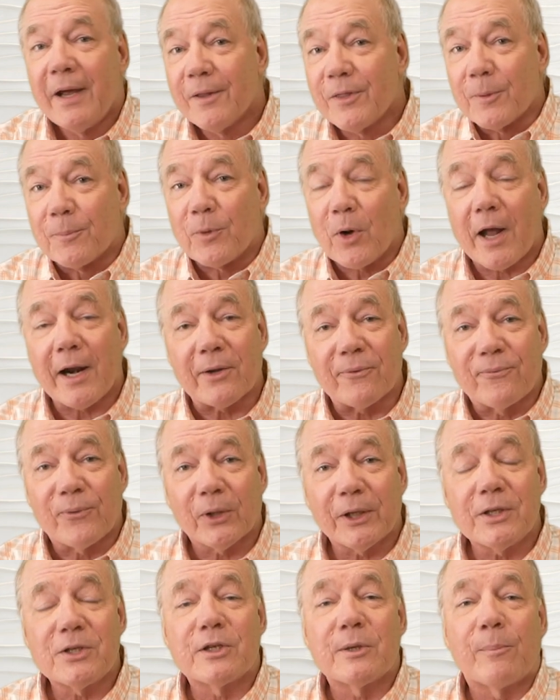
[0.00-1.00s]
The product
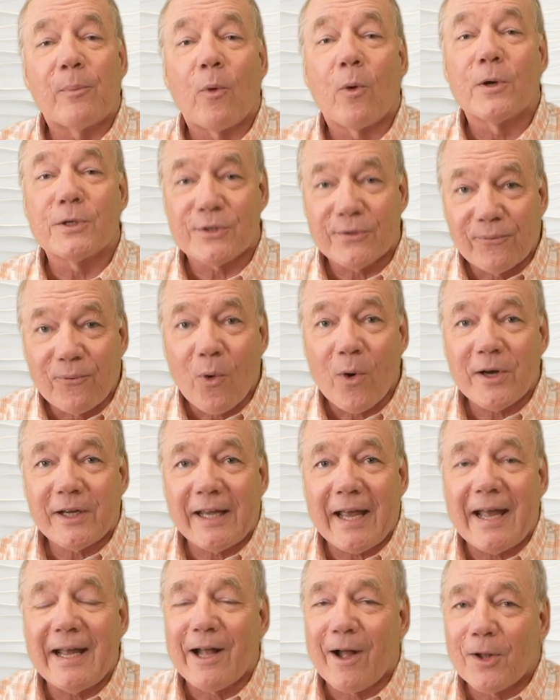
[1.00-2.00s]
fully supports
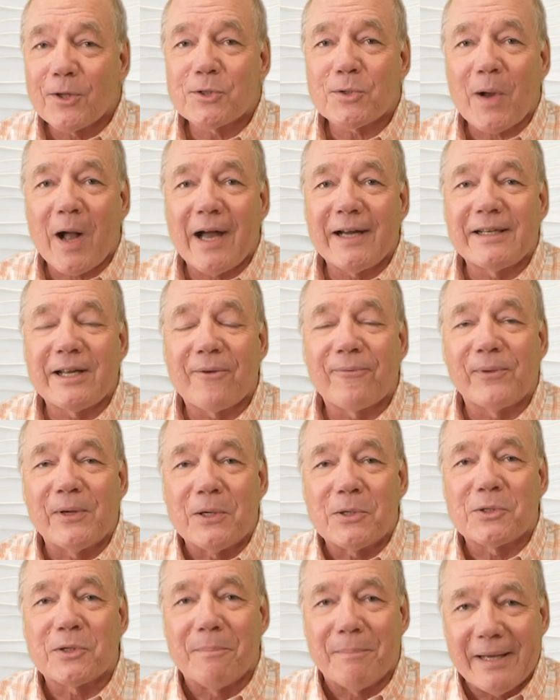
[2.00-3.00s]
4K ultra high
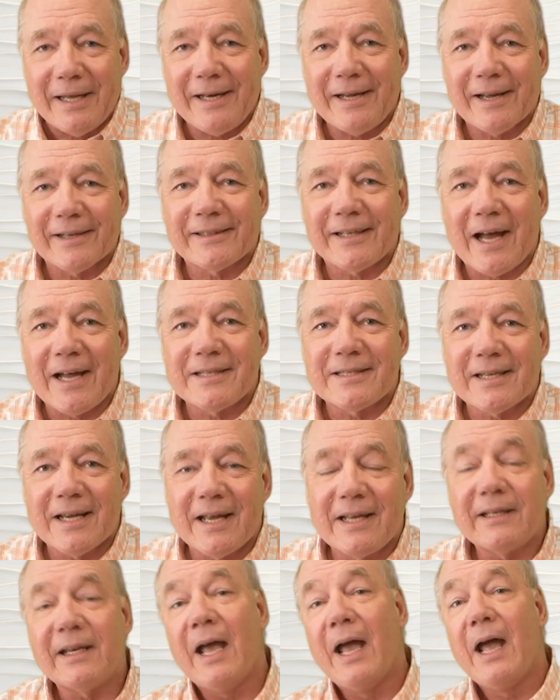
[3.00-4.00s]
definition media
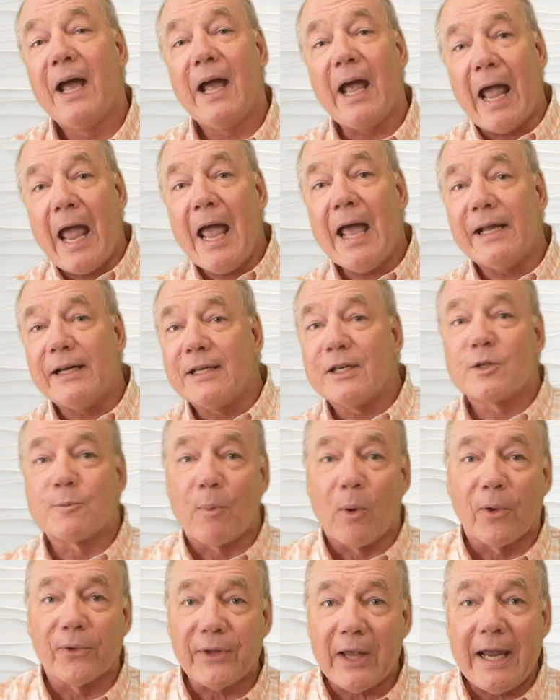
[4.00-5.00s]
content and is
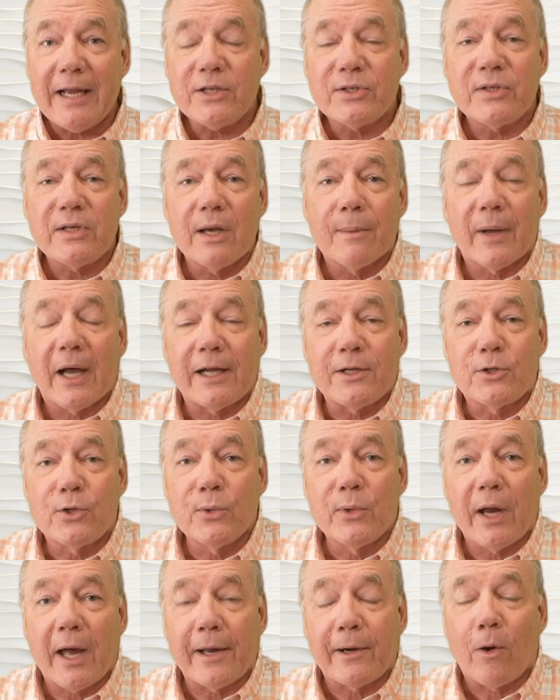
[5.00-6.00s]
both HDMI
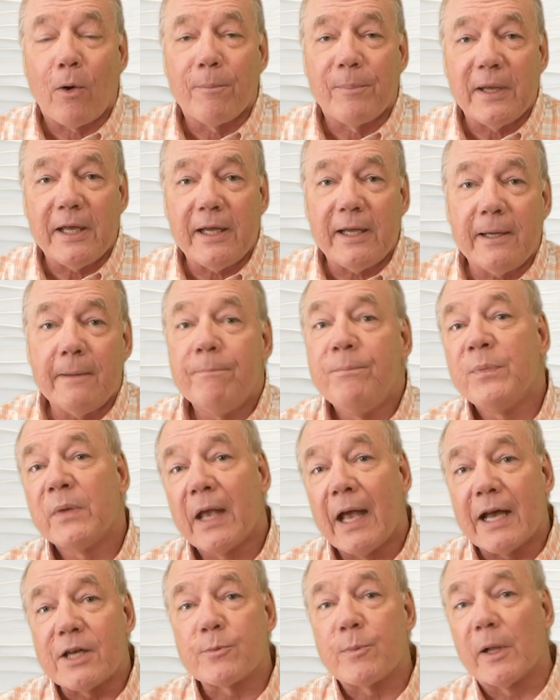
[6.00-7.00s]
2.0B
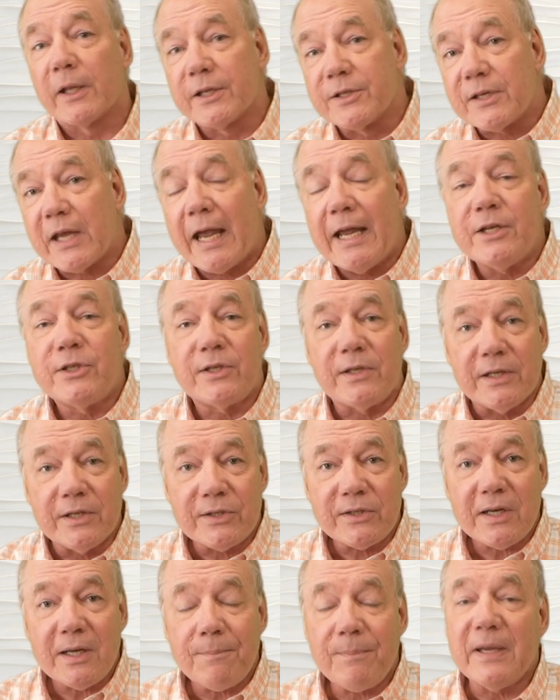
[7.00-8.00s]
as well as
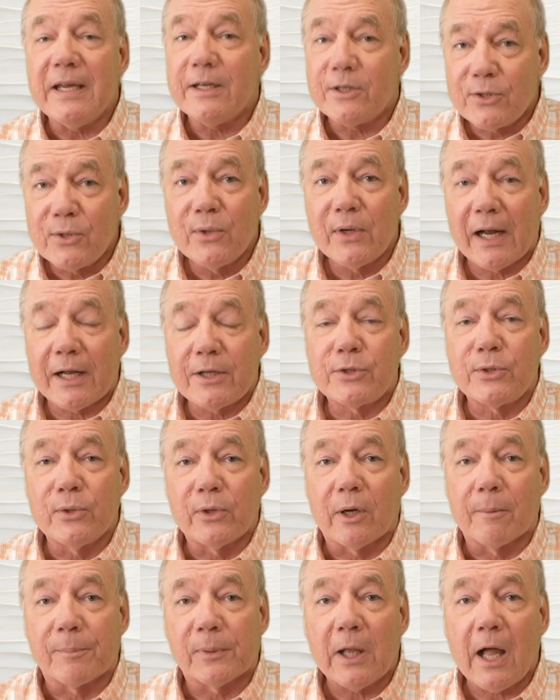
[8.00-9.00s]
HDCP 2.2
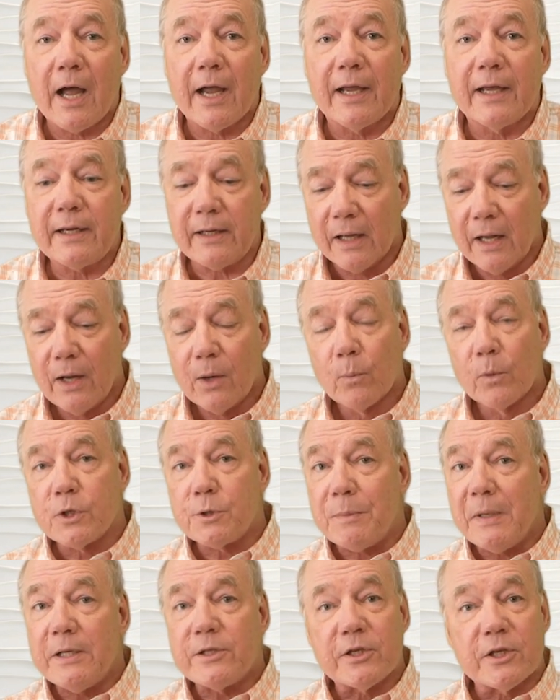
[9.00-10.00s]
compliant,
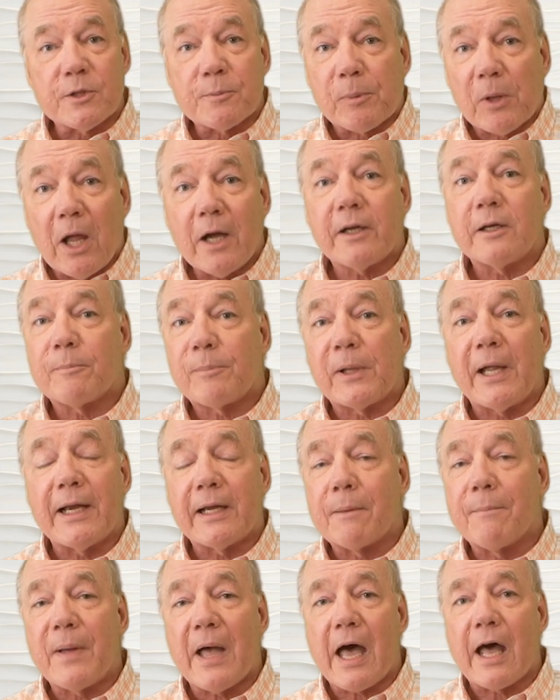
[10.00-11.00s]
which means it's plug and play
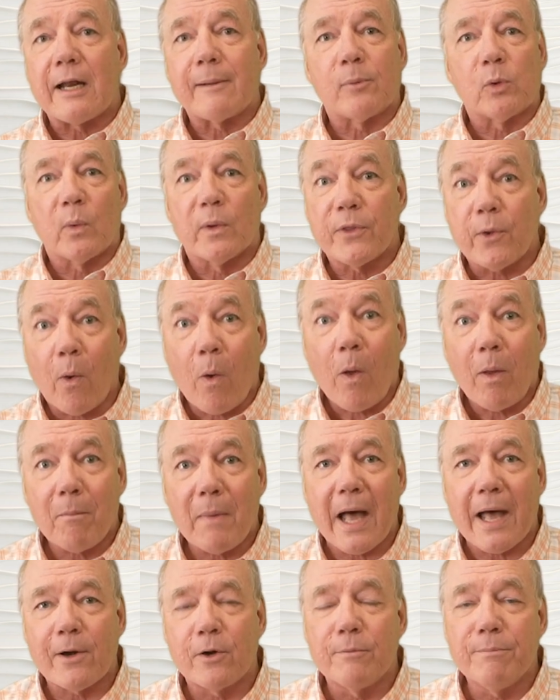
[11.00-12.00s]
compatible with all
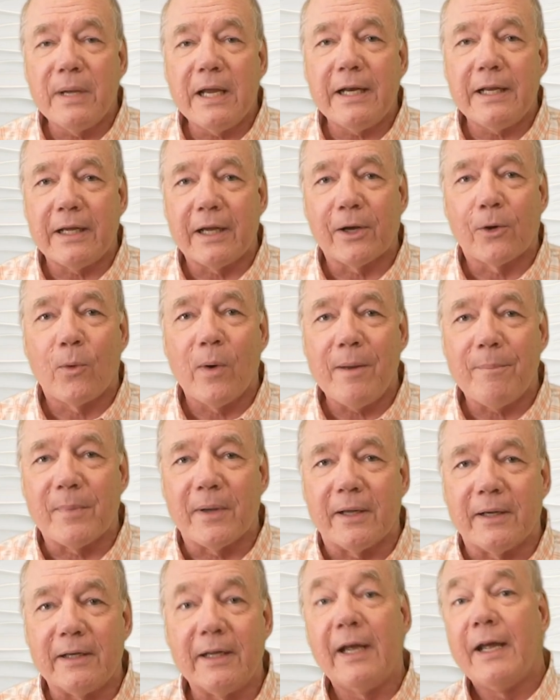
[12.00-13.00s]
modern media
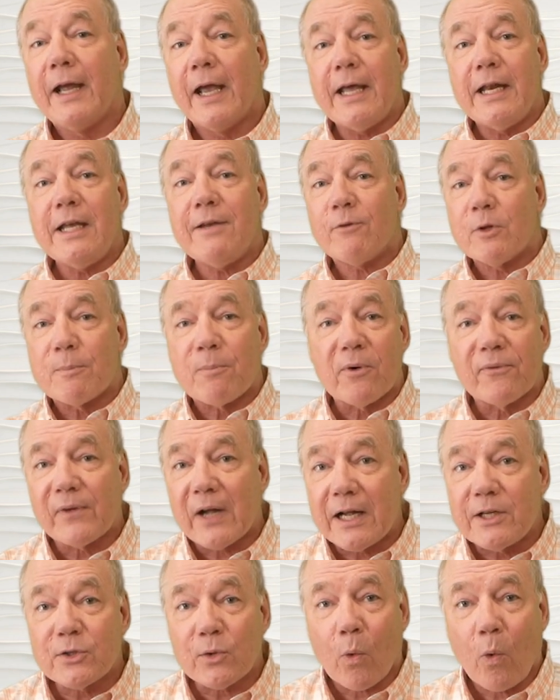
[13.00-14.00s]
equipment. It even
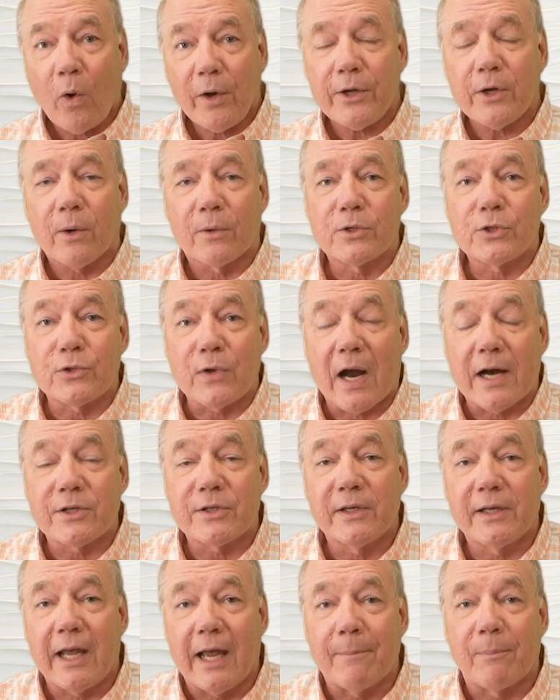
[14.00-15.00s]
provides audio
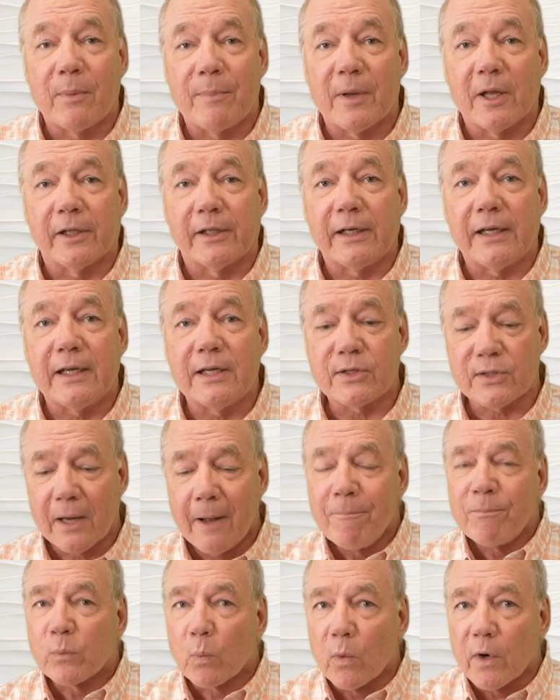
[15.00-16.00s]
extraction capabilities
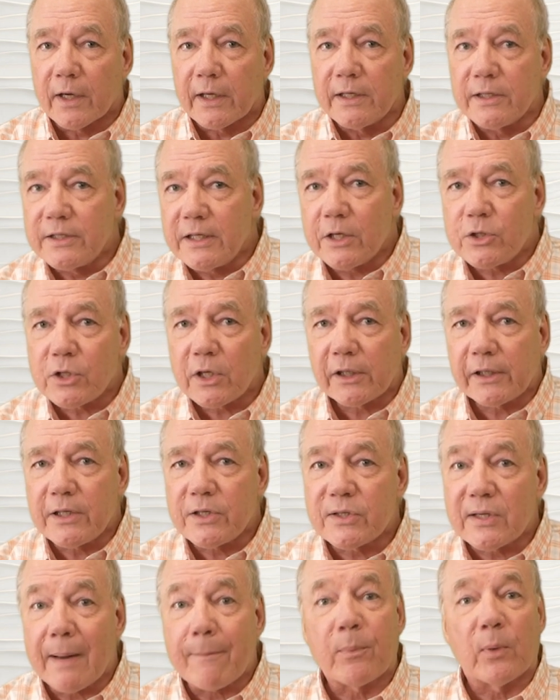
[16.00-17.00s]
where it can digitally
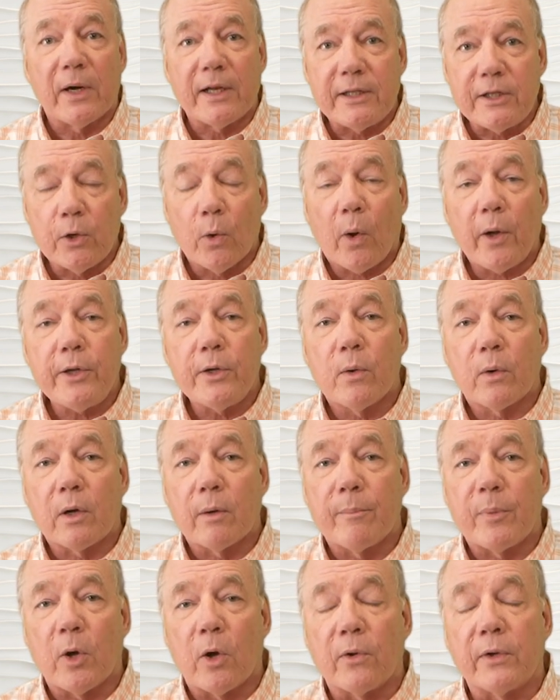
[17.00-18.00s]
separate the audio
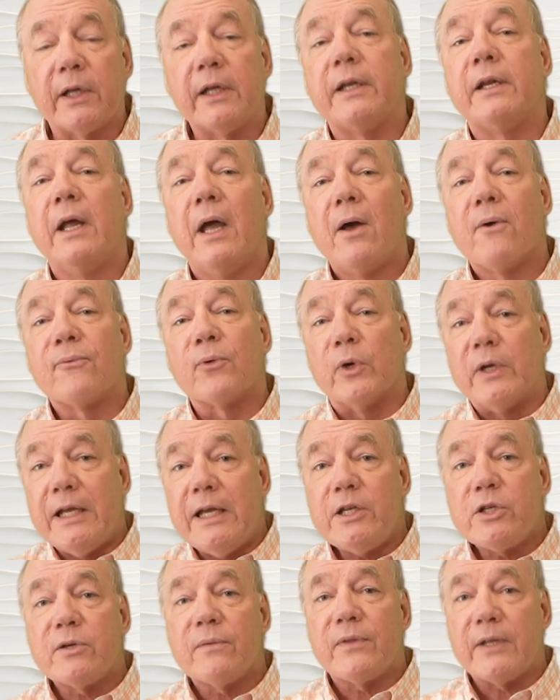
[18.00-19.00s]
component for
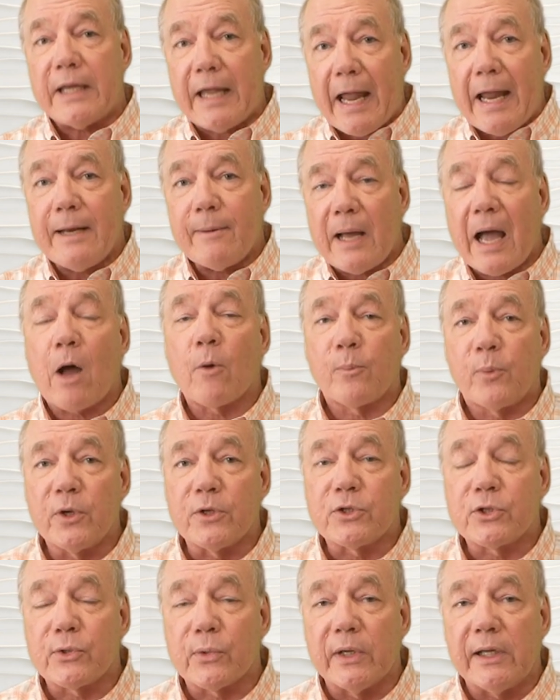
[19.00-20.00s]
each of the eight
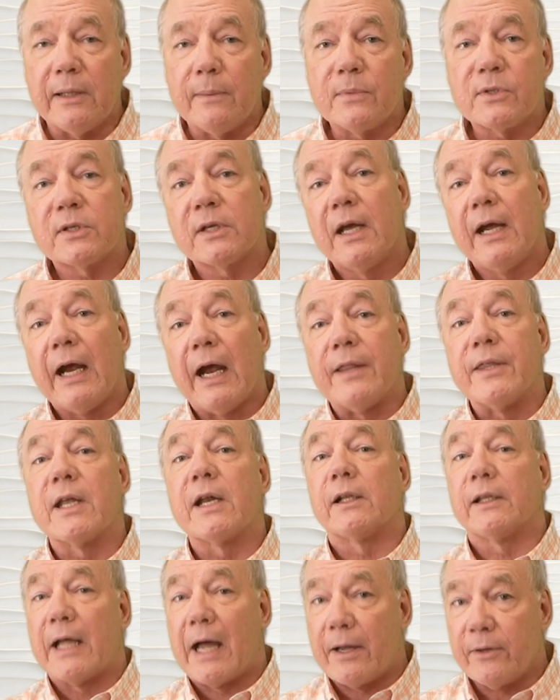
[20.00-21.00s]
output streams and then
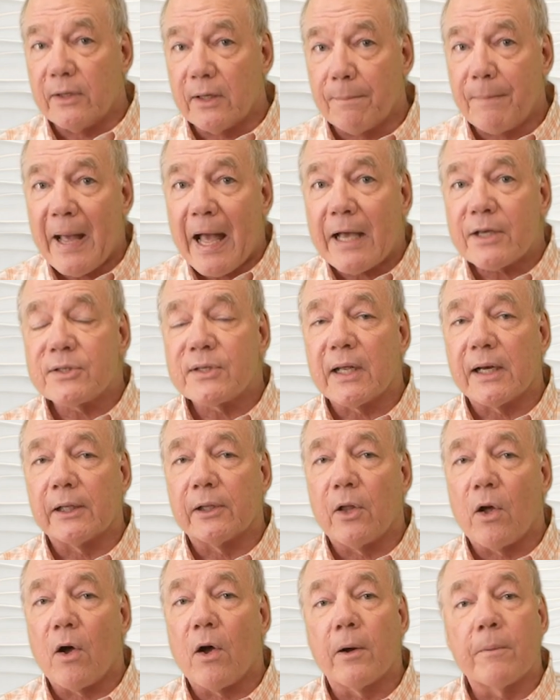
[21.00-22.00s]
allow you to pass that
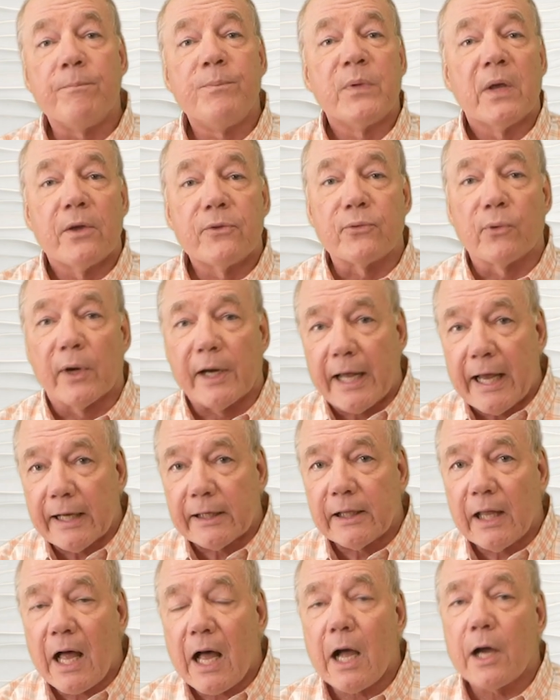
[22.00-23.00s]
along through an
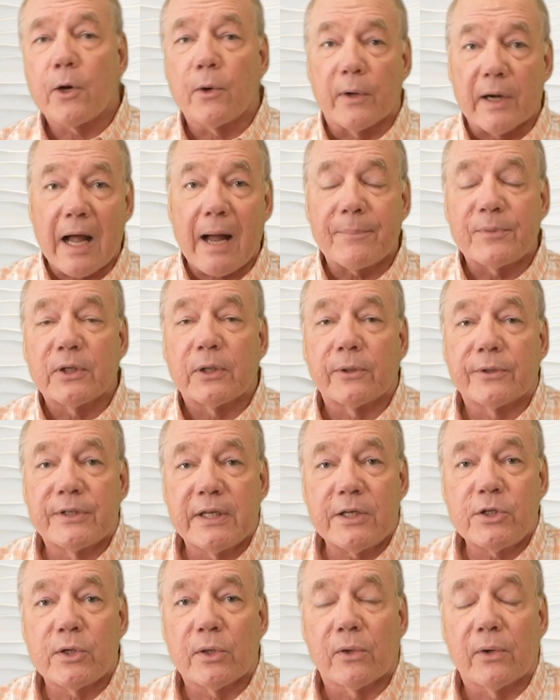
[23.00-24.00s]
analog or an optical
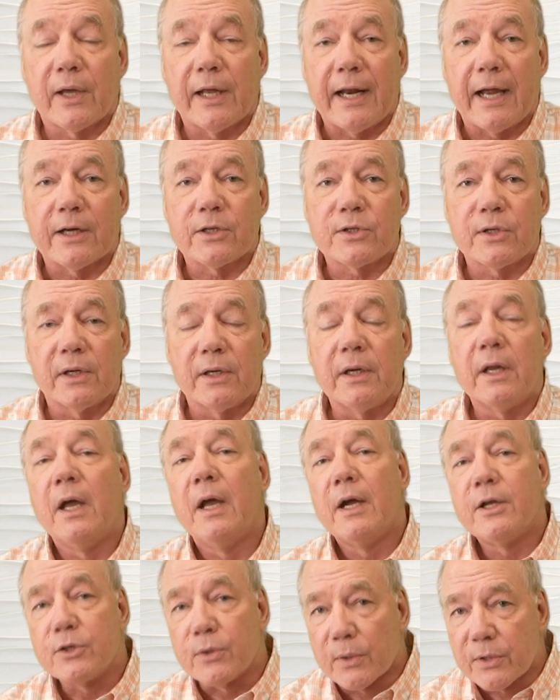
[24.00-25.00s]
digital connection
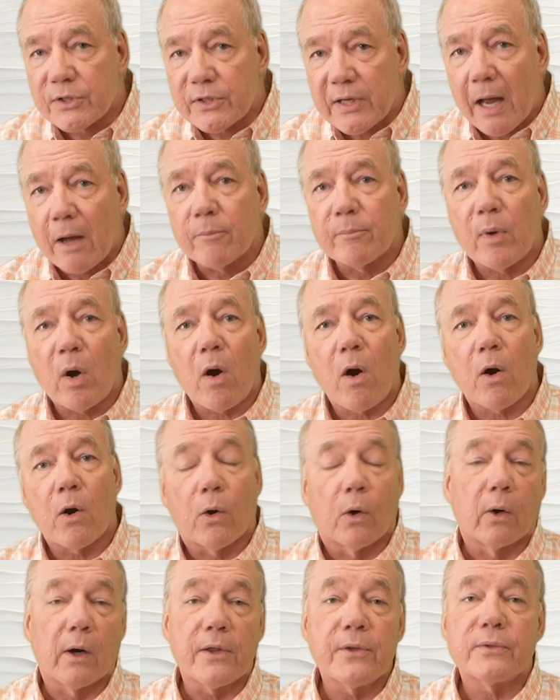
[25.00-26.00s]
to a soundbar
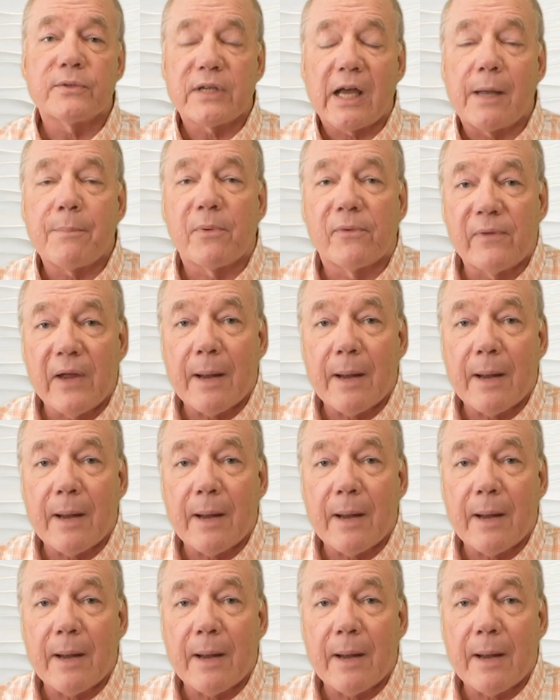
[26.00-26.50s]
or other type of